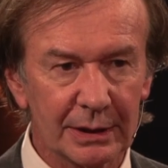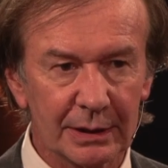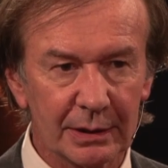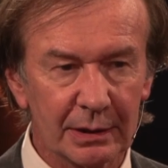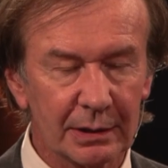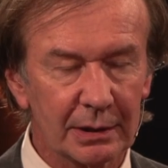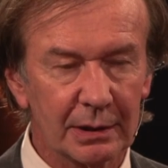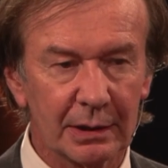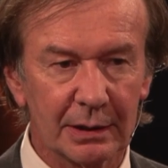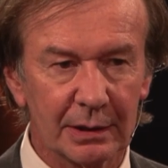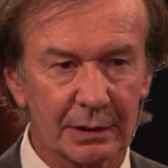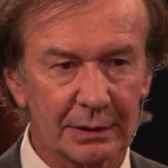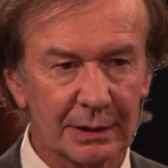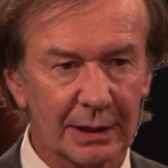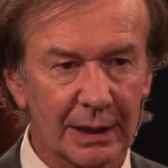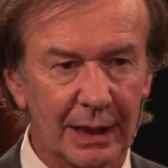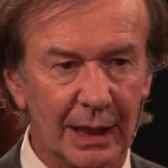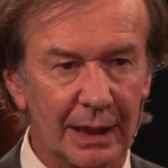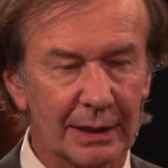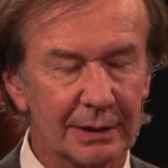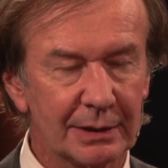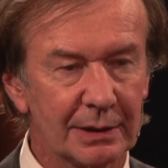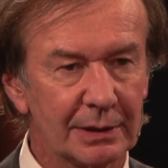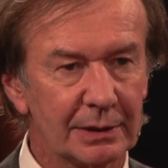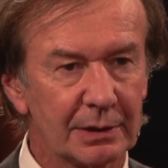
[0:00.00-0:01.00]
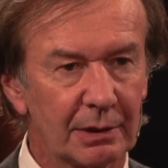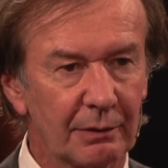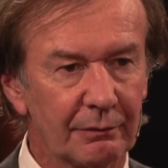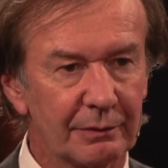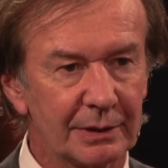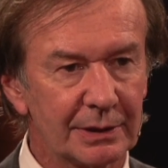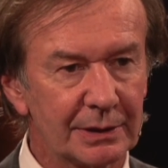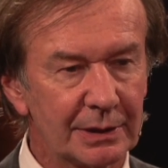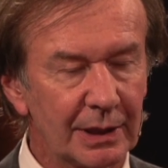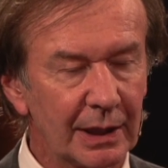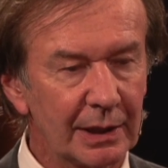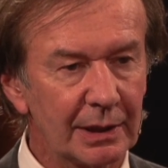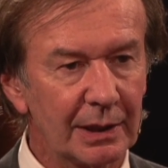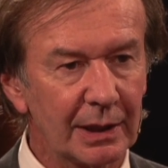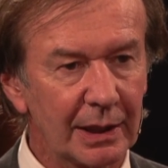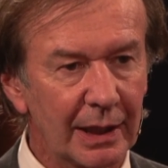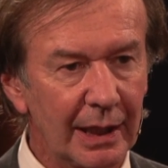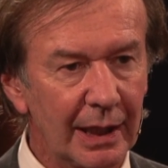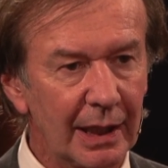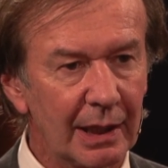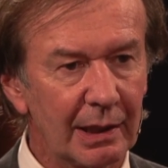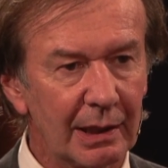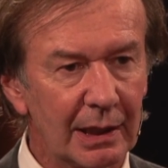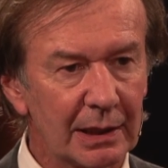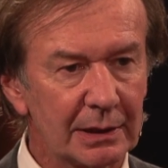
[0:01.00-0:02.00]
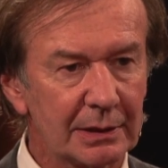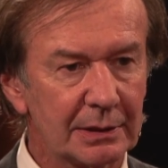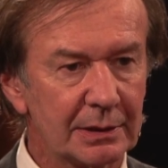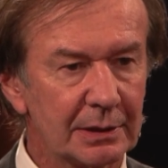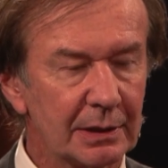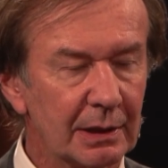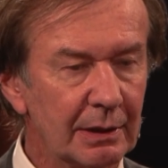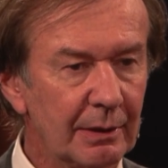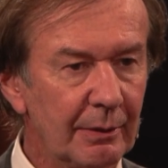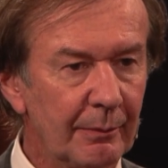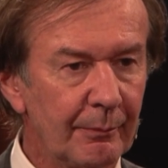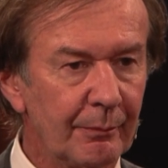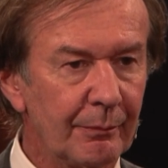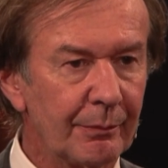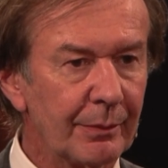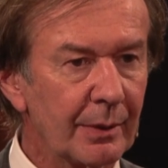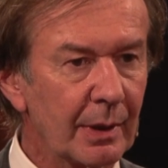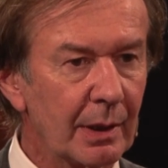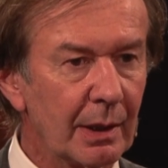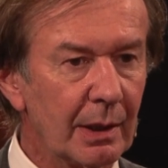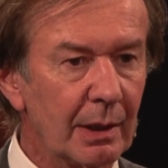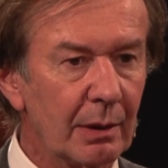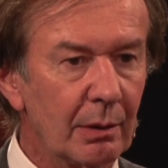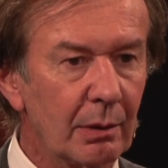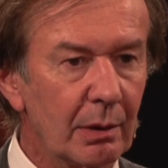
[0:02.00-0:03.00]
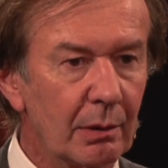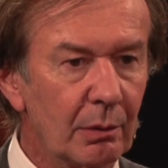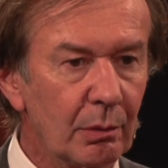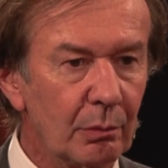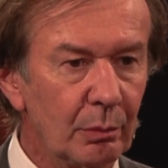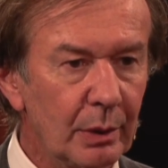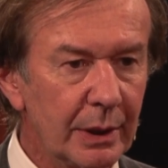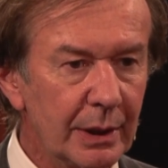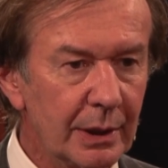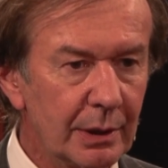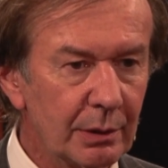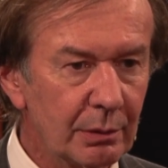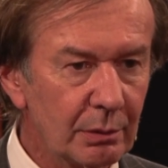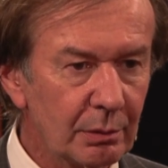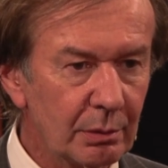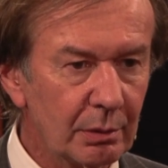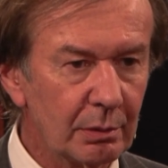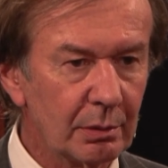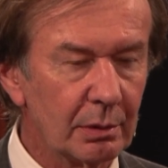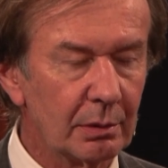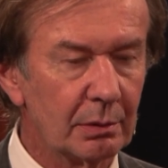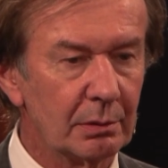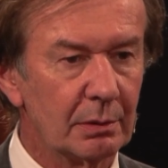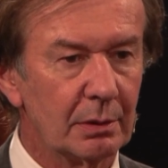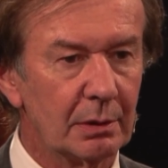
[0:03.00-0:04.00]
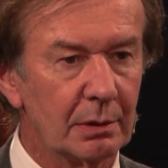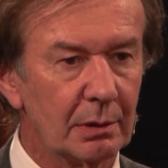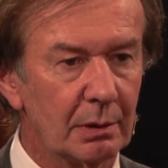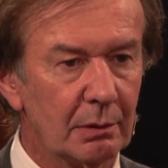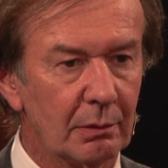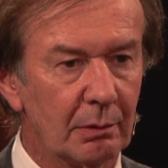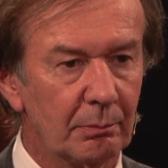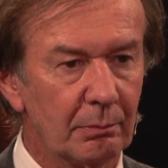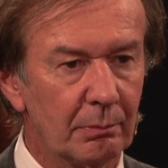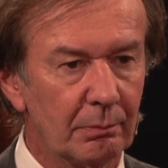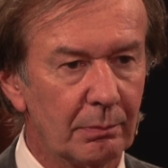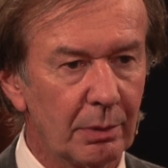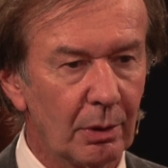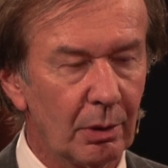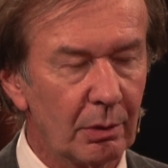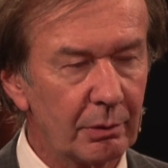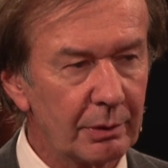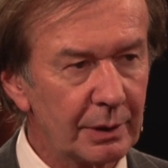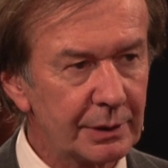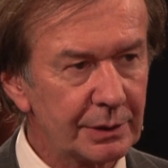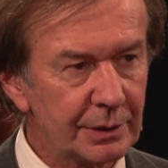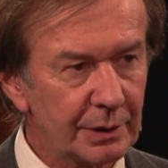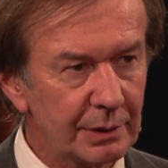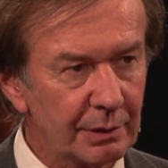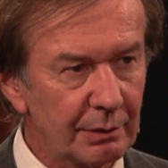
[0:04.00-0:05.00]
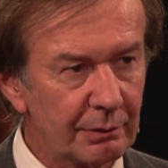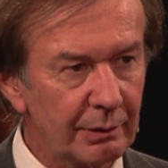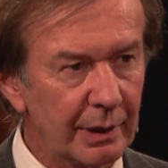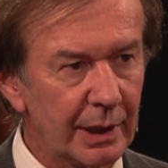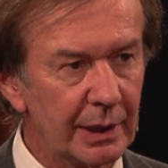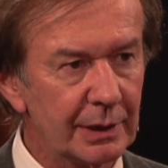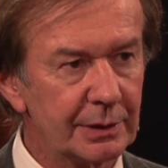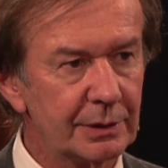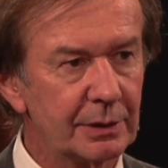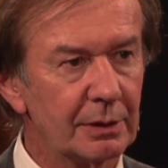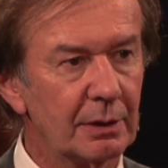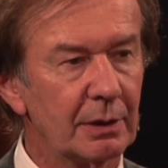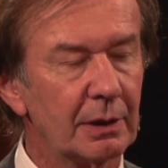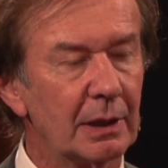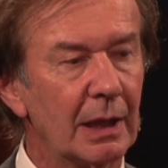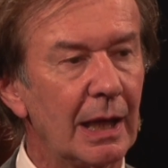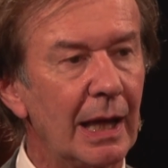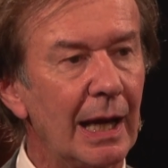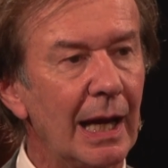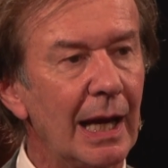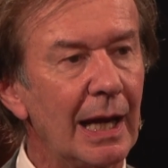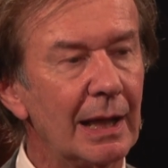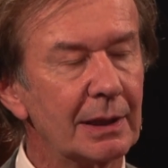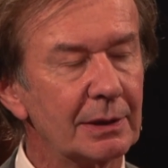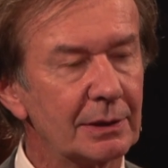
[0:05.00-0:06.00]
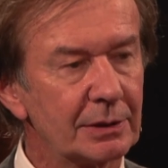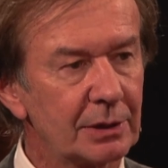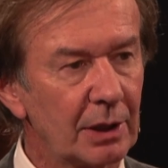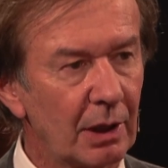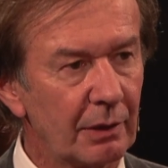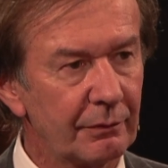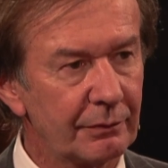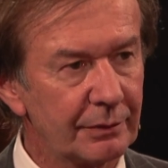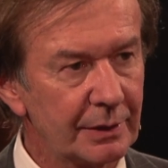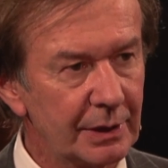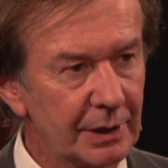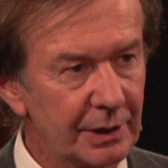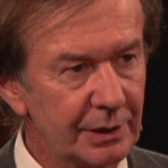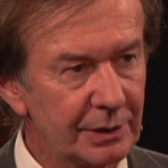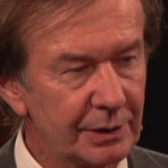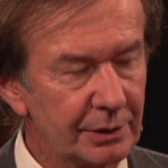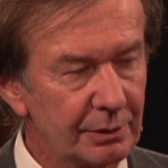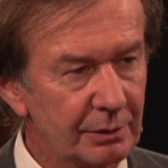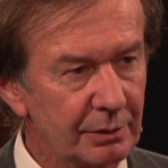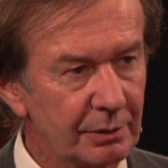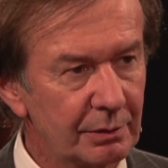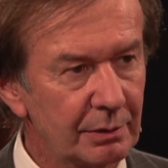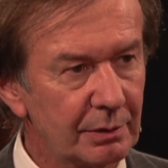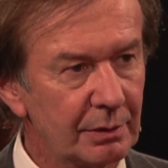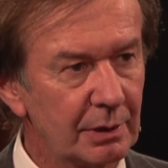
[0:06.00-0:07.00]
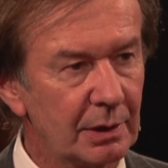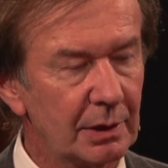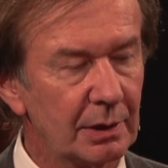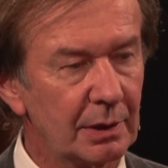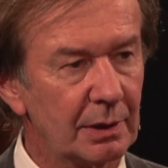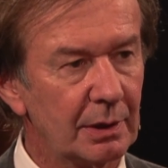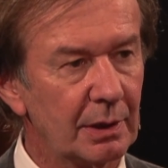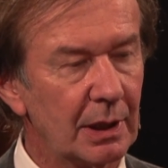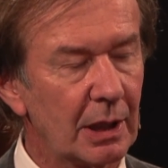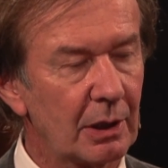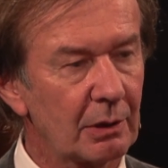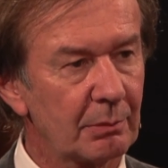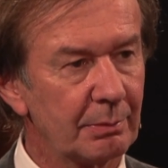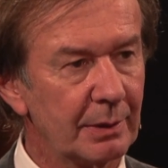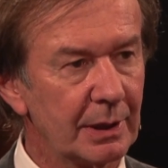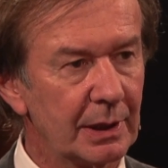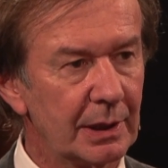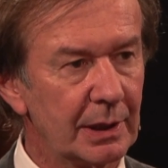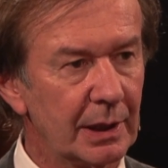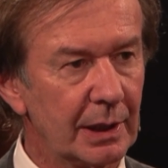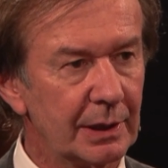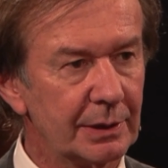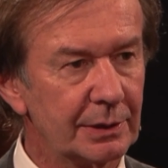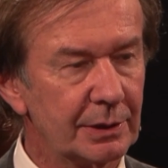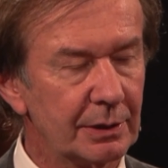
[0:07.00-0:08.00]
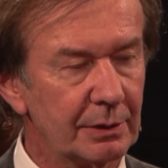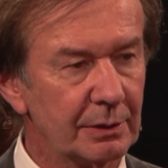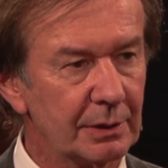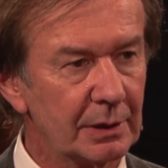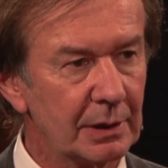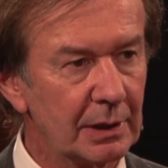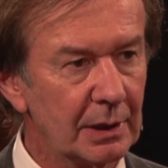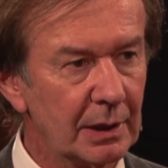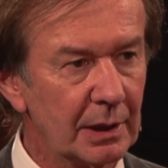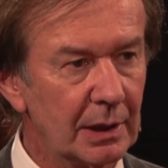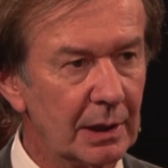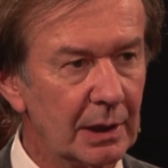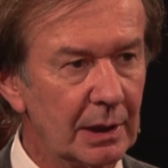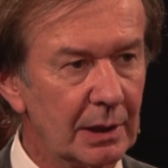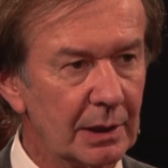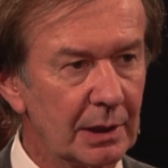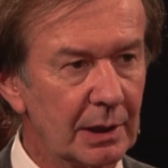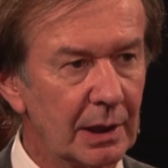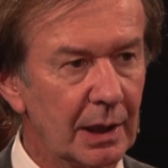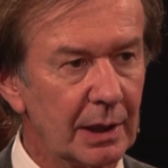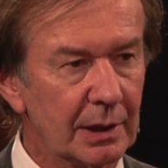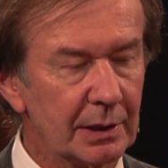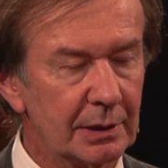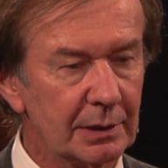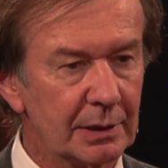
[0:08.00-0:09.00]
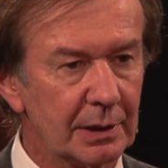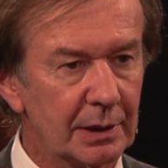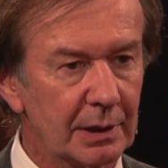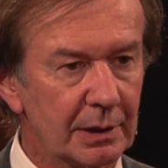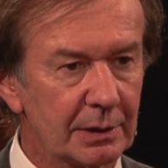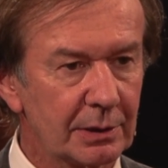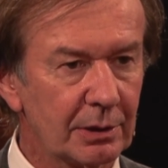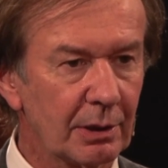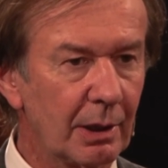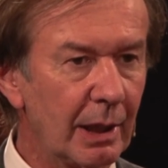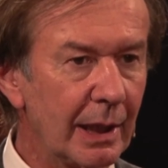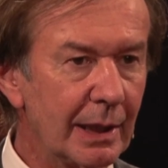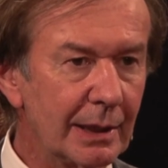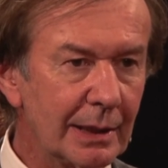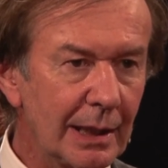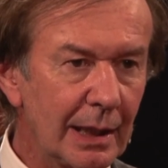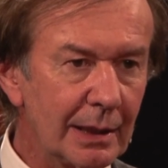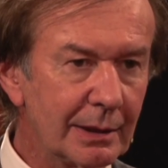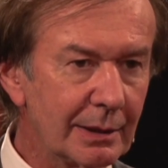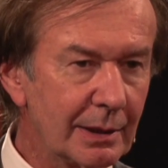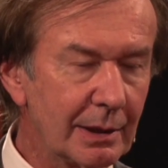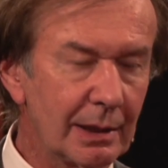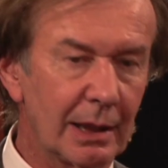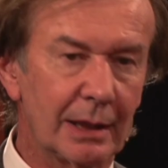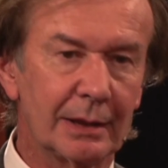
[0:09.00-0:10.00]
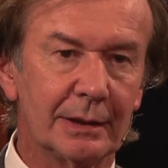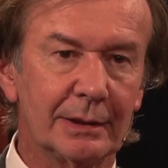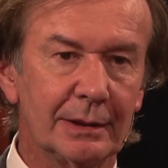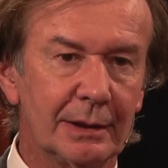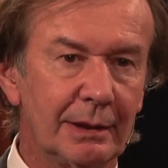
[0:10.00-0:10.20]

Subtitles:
these cases of aesthetic areas, we do bone regeneration and soft tissue augmentation. And then there are